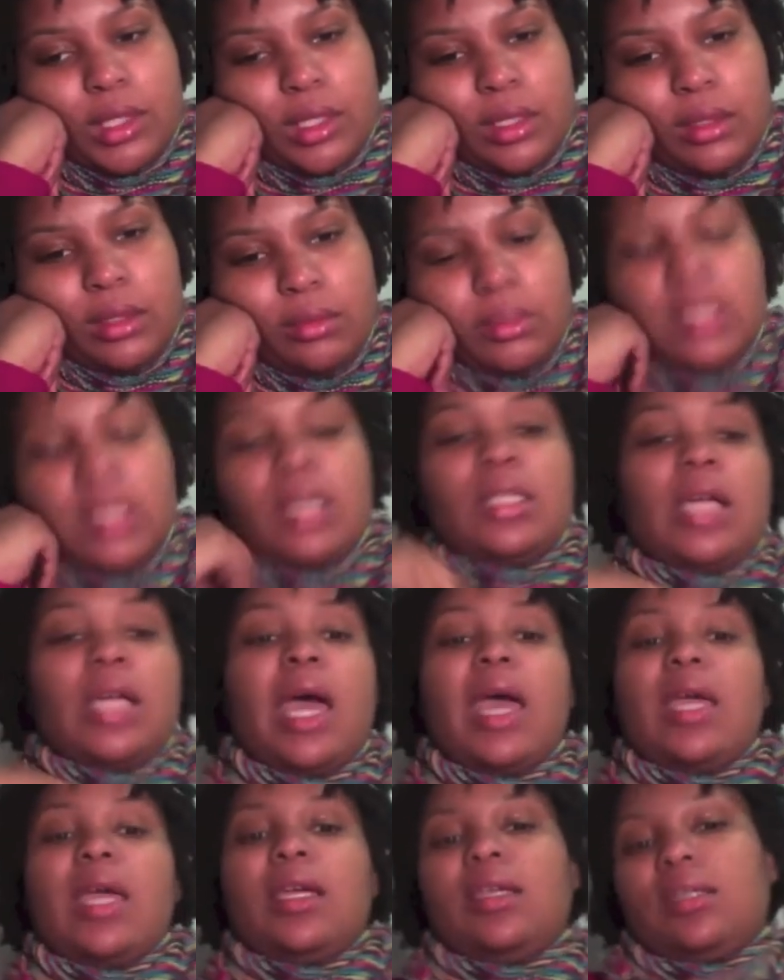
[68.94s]
because
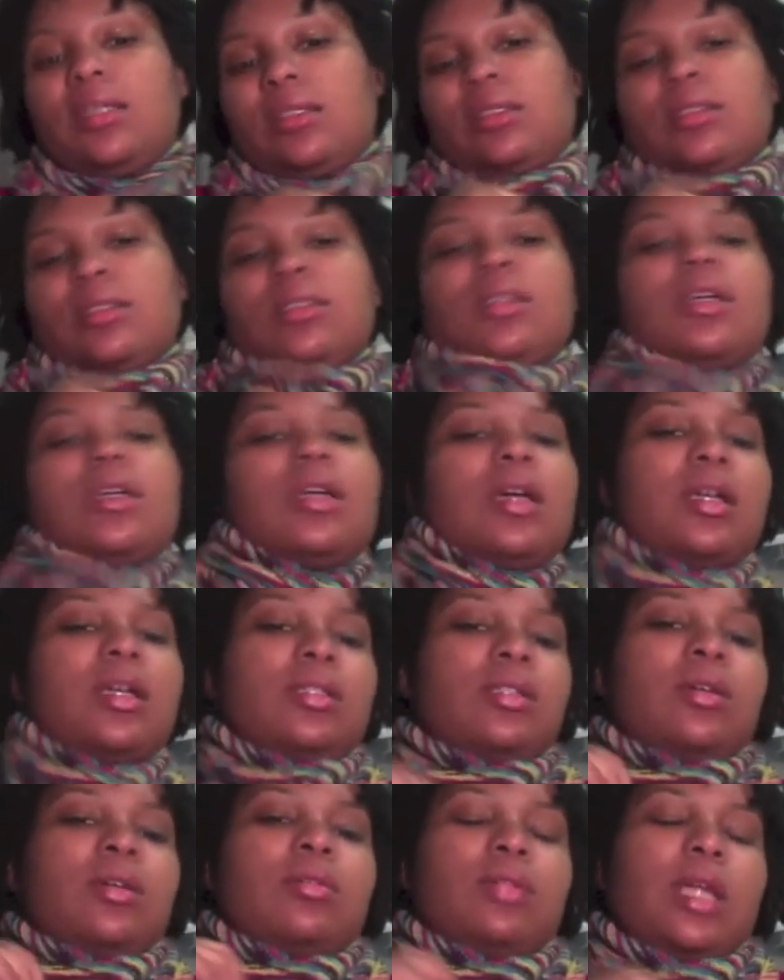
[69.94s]
I
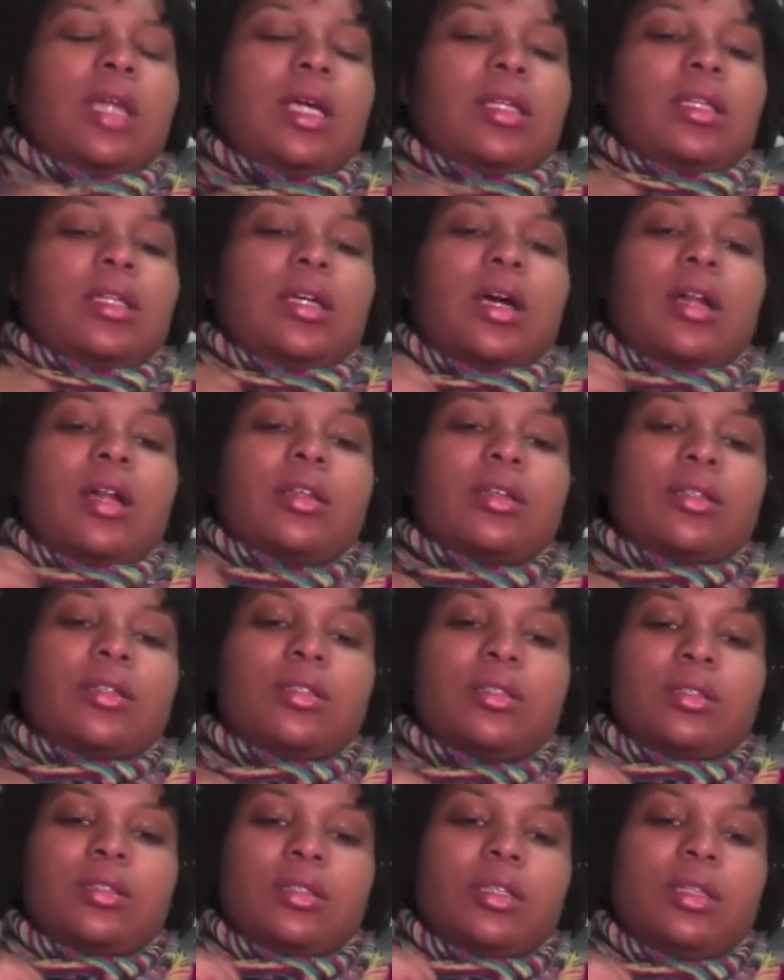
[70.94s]
don't like the
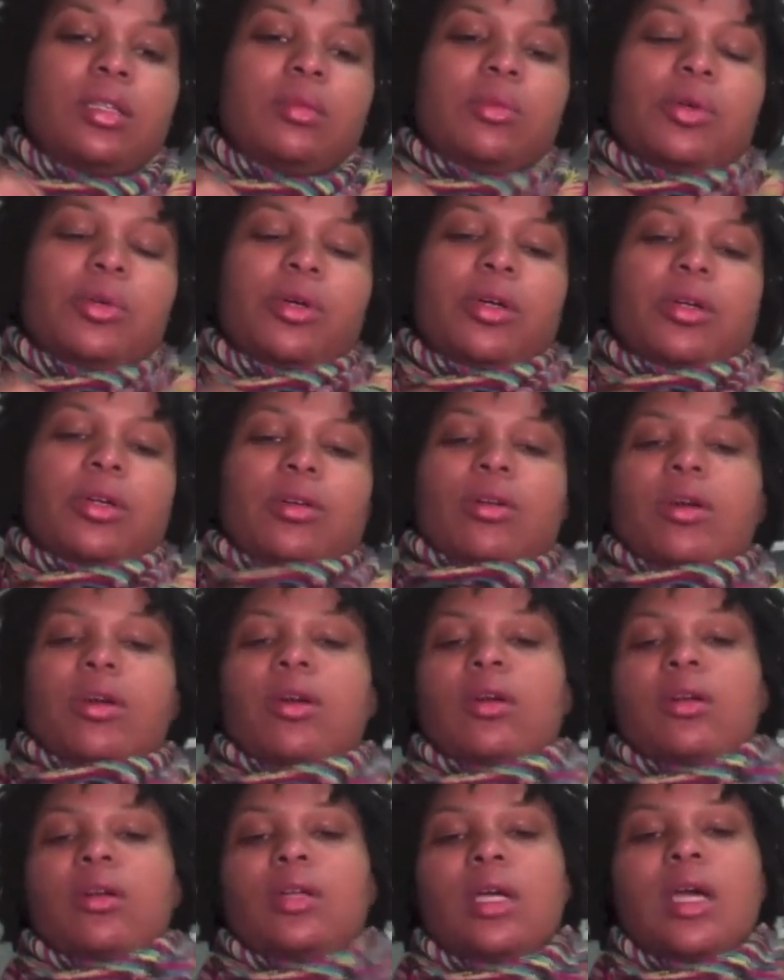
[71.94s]
colors anymore,
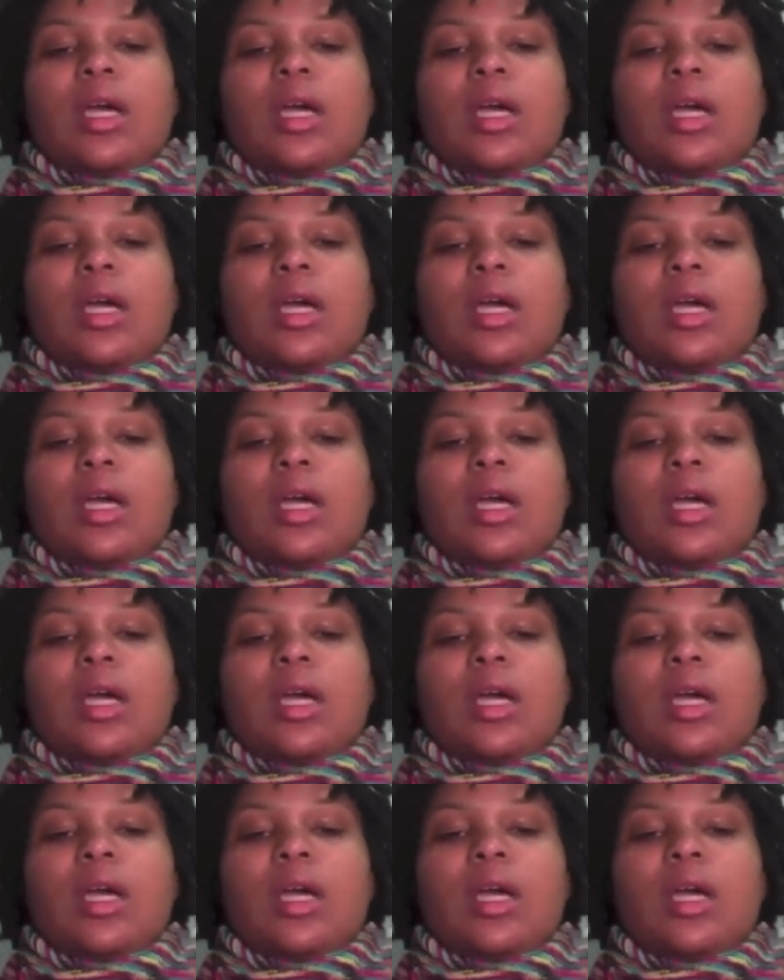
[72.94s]
or